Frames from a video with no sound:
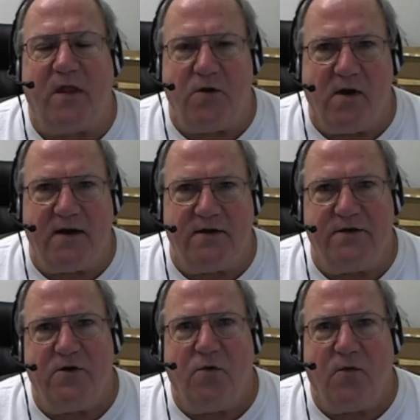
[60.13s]
he wanted
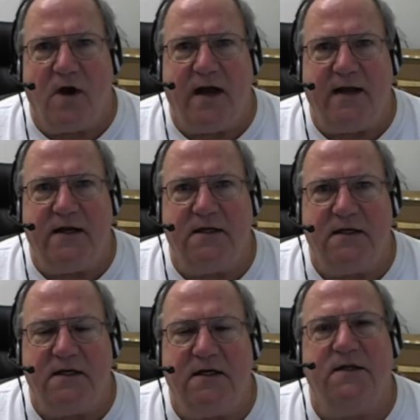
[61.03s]
to know why.
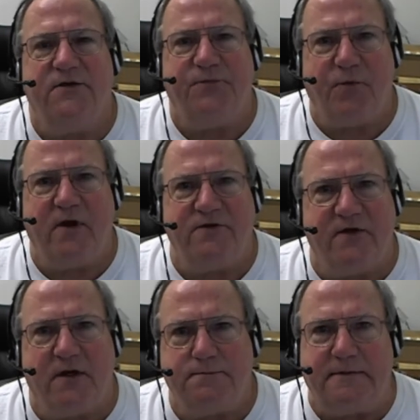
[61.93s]
And this
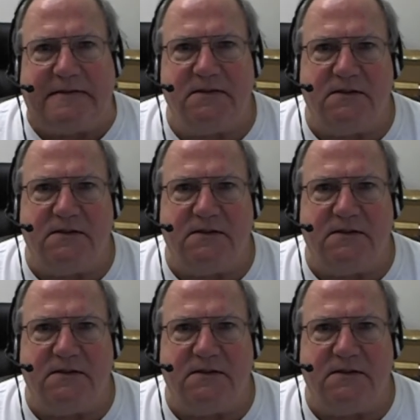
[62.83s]
brings up